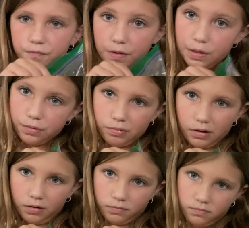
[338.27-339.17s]
Feels
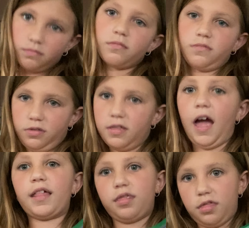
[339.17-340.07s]
weird?
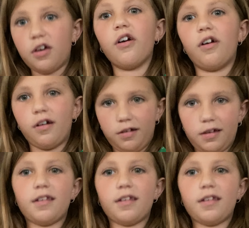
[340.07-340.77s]
That's good.